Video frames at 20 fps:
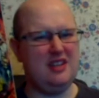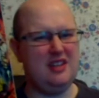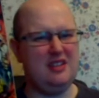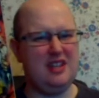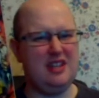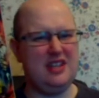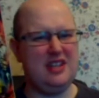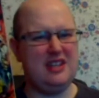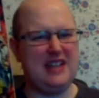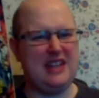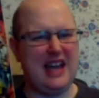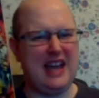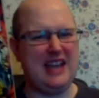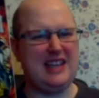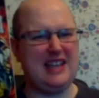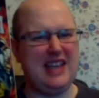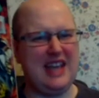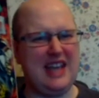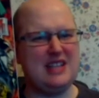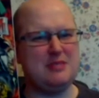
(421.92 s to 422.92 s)
I that
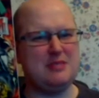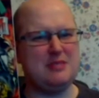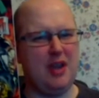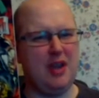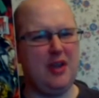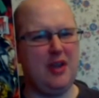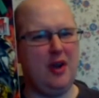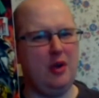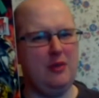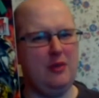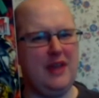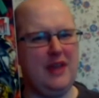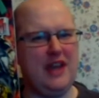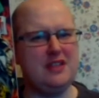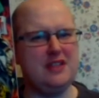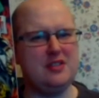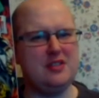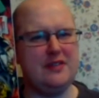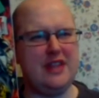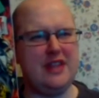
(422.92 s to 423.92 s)
gets my goat.
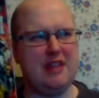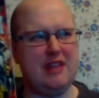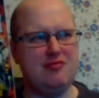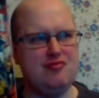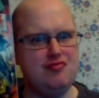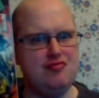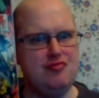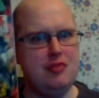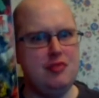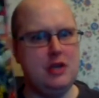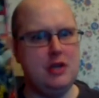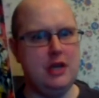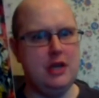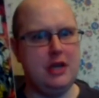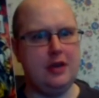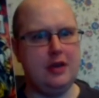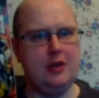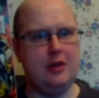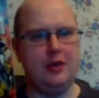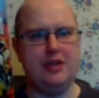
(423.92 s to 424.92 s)
That's something that
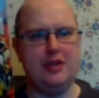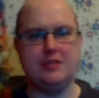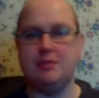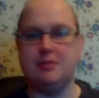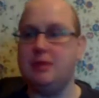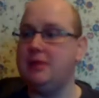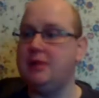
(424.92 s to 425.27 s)
really annoys me.